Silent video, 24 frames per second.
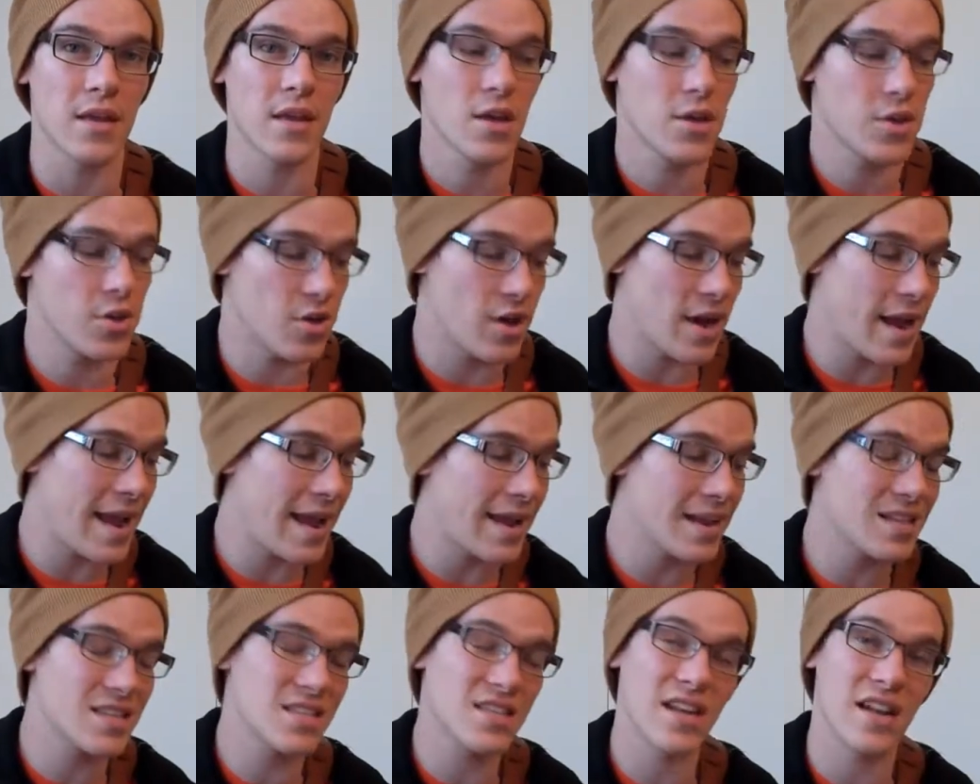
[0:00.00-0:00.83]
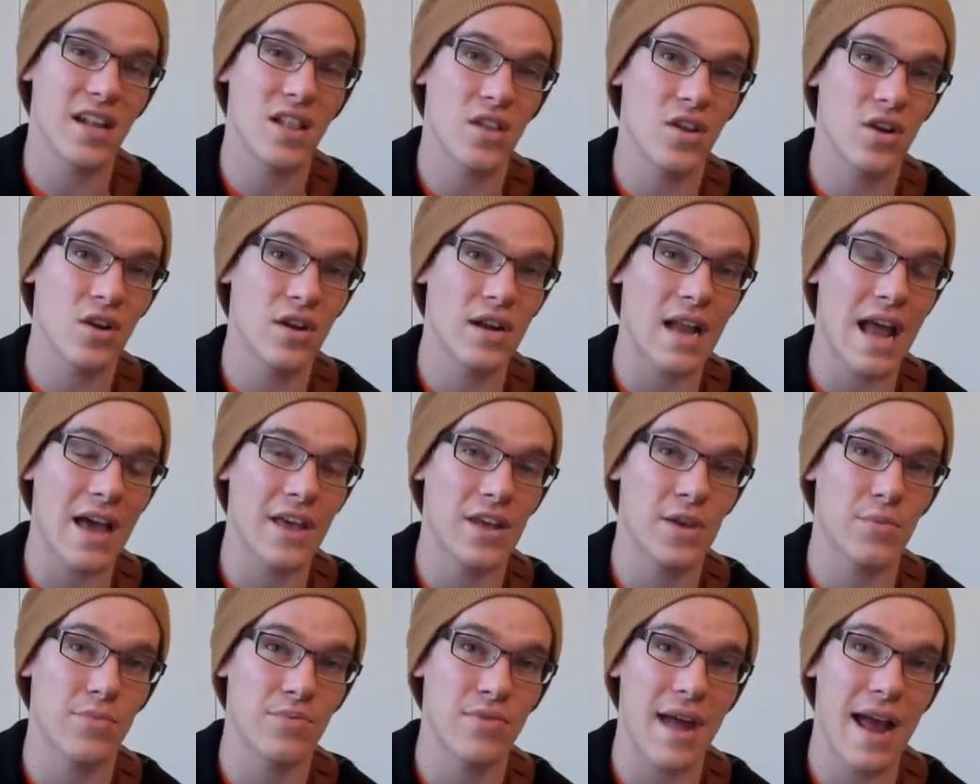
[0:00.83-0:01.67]
Your hand is going to learn how you
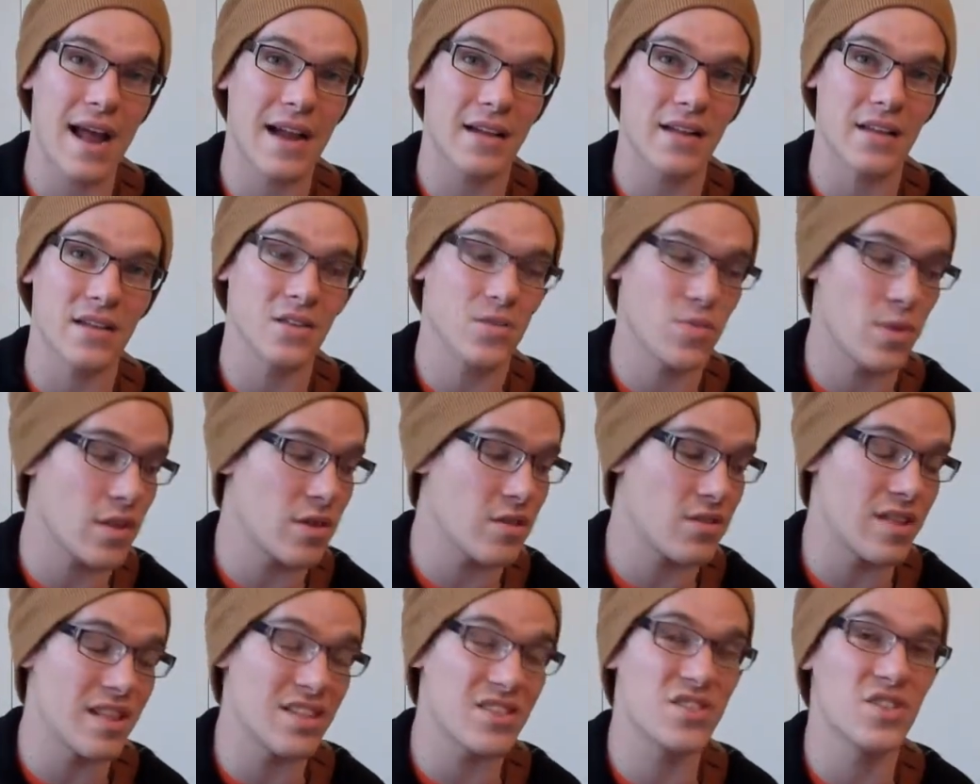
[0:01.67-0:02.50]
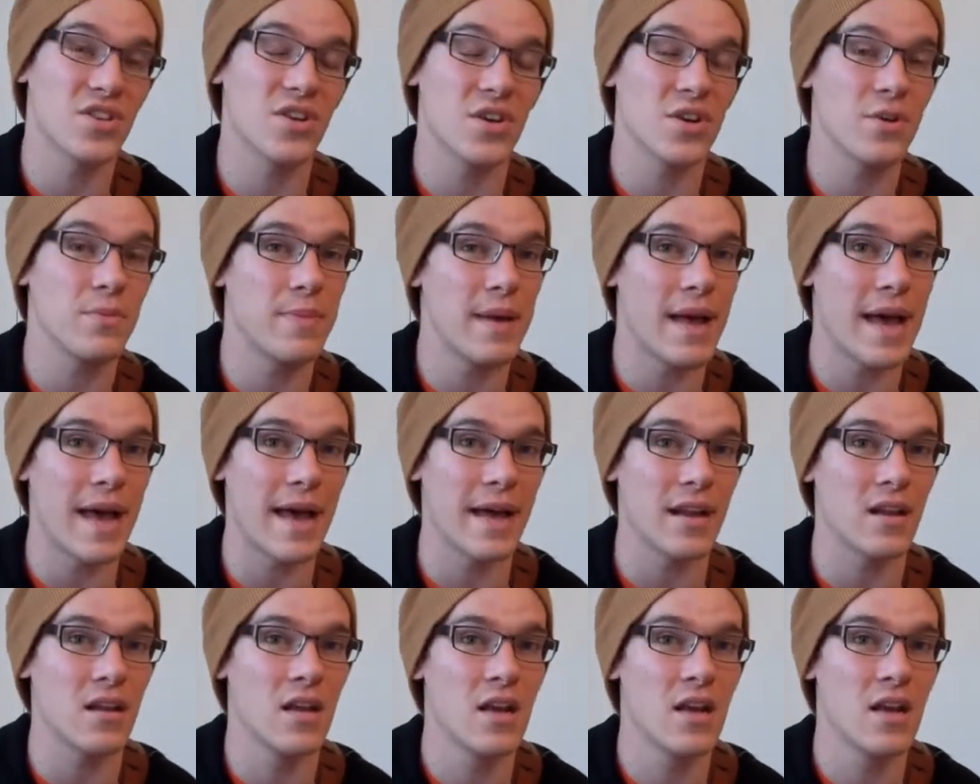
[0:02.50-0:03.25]
practice, whether that's good or bad.